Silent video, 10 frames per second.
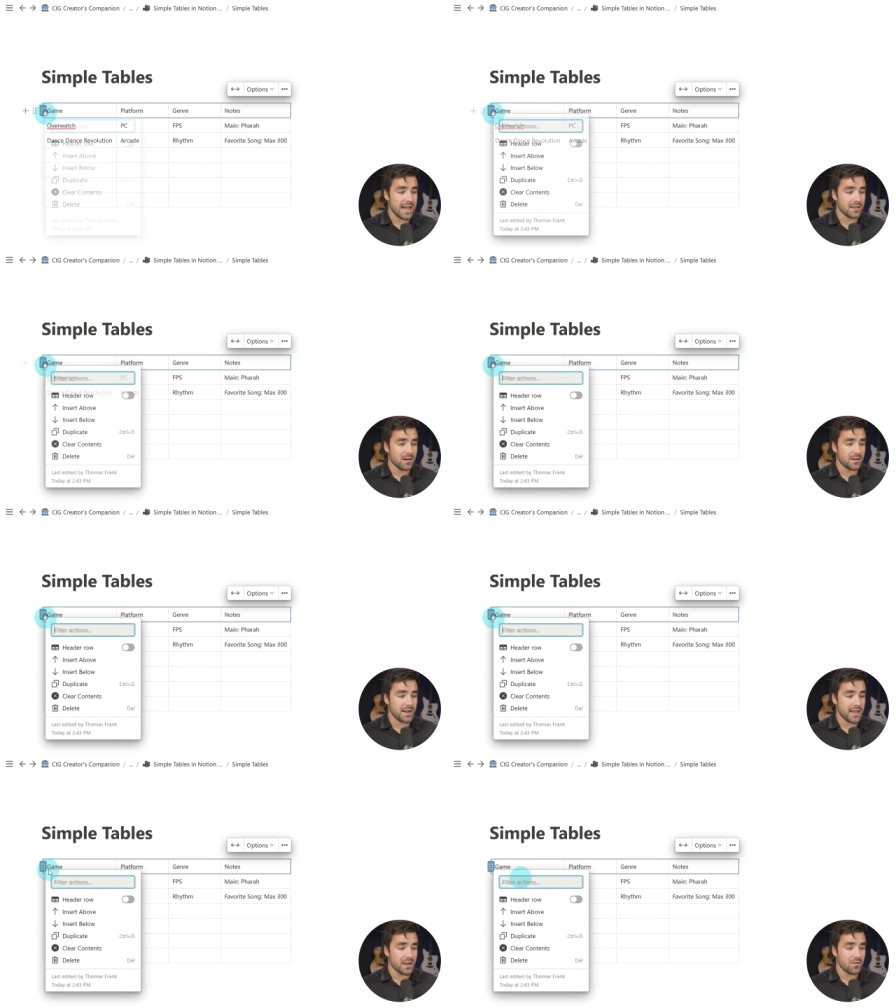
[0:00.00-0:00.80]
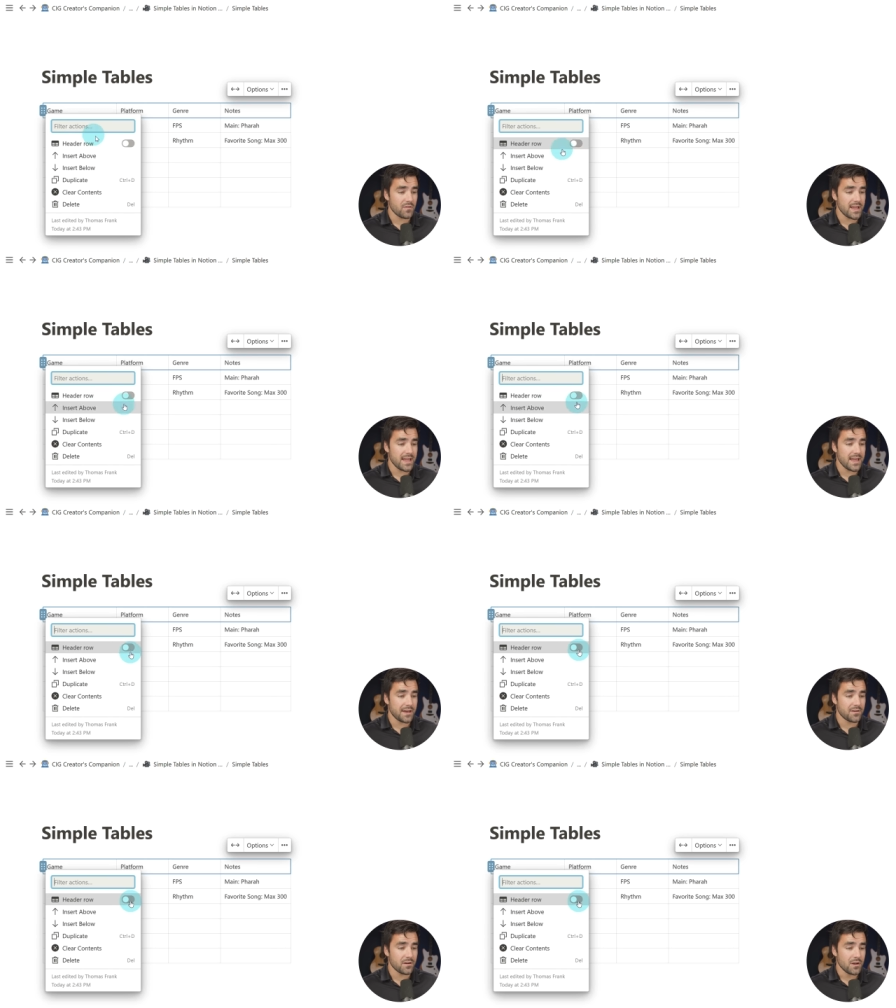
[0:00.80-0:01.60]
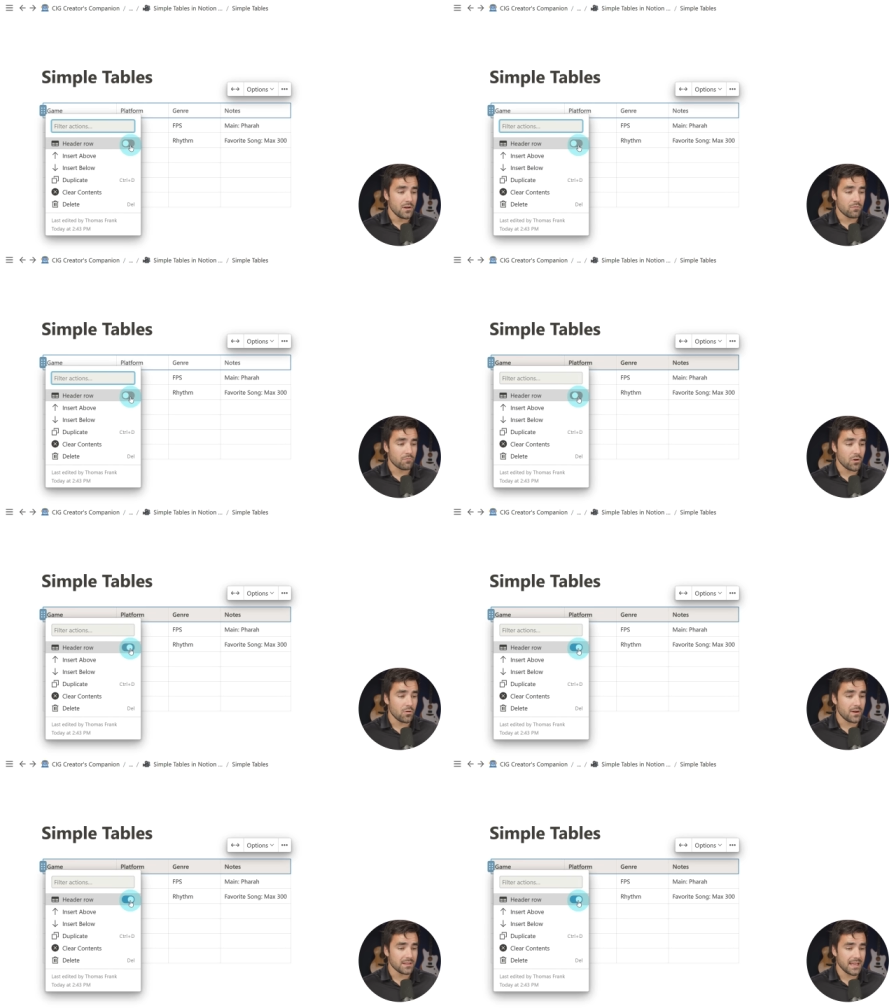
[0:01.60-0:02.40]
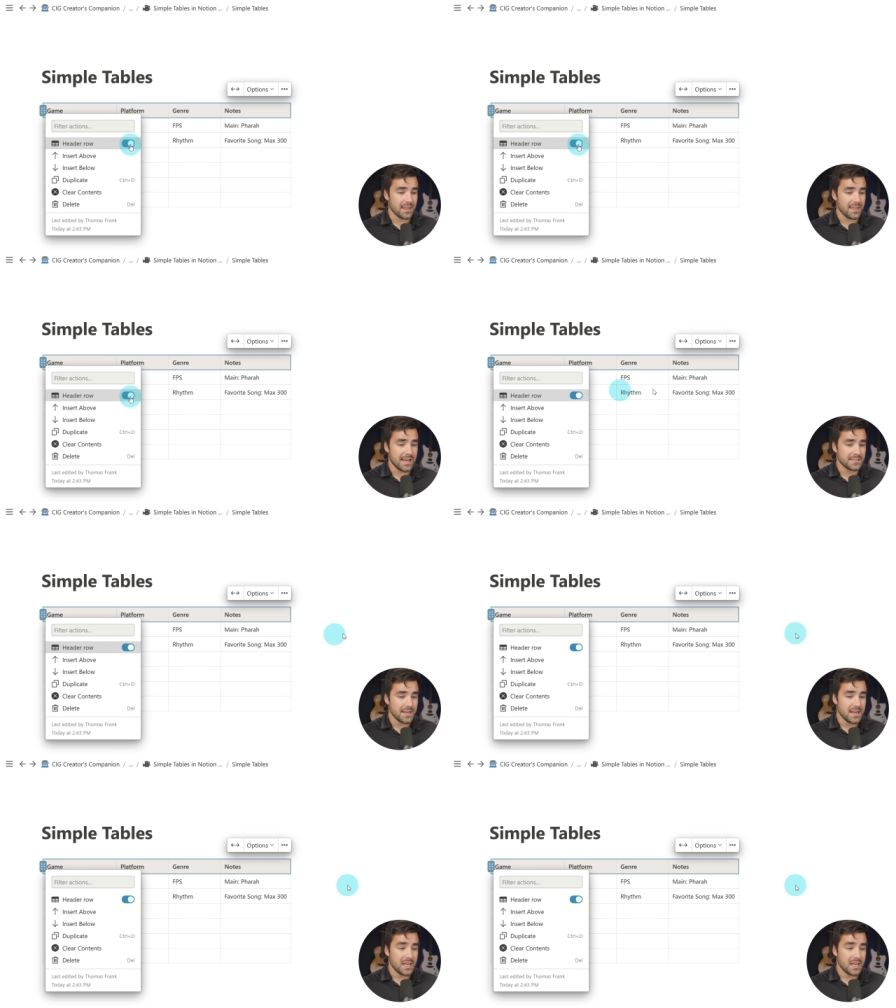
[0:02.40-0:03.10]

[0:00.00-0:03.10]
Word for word: icon and I can create a header row like that.